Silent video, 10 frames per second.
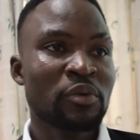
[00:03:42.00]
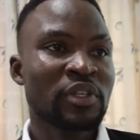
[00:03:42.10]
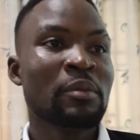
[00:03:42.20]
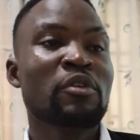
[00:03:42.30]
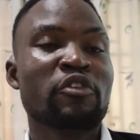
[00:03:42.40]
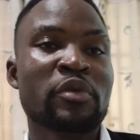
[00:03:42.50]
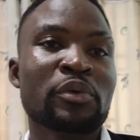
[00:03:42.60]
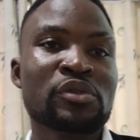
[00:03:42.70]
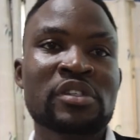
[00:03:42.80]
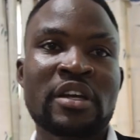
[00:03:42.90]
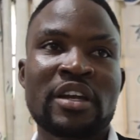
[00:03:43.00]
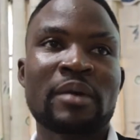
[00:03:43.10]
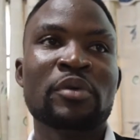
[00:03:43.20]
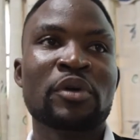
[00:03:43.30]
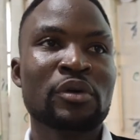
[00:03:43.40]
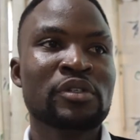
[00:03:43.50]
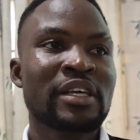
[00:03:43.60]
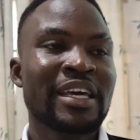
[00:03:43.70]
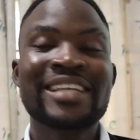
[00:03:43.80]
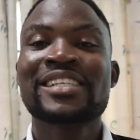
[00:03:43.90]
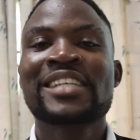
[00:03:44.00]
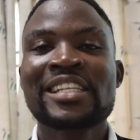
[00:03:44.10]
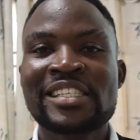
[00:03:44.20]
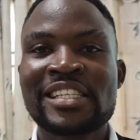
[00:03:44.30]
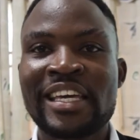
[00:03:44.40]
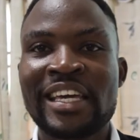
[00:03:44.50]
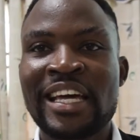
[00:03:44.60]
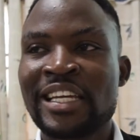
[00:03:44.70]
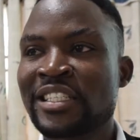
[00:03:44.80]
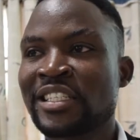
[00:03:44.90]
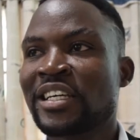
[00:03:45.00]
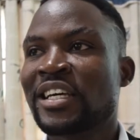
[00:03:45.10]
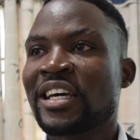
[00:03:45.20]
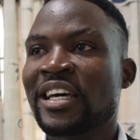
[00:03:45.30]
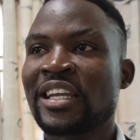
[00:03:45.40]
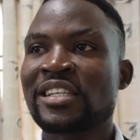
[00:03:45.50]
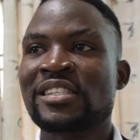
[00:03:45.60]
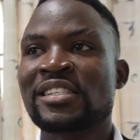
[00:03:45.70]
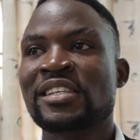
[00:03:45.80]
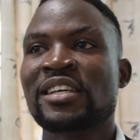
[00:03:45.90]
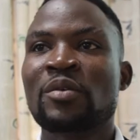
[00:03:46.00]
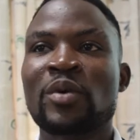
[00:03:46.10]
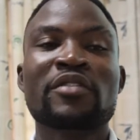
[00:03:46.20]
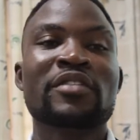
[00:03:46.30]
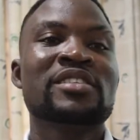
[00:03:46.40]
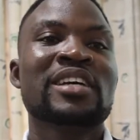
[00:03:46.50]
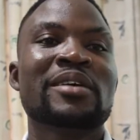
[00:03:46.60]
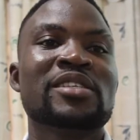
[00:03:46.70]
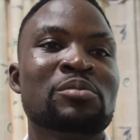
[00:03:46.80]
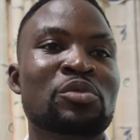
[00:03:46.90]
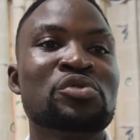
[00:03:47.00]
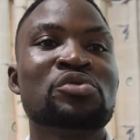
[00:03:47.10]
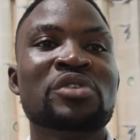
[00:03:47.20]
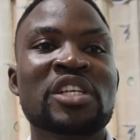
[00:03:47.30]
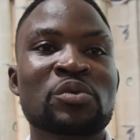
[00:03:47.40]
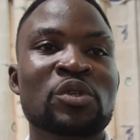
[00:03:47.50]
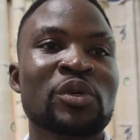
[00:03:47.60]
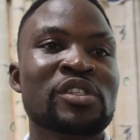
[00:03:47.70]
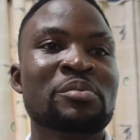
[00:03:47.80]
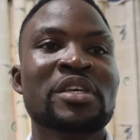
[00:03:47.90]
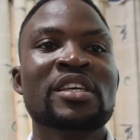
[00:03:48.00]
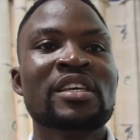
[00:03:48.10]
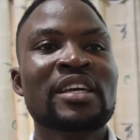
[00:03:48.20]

number of people to turn up, because it's a Saturday and it is one of the times most students would want to be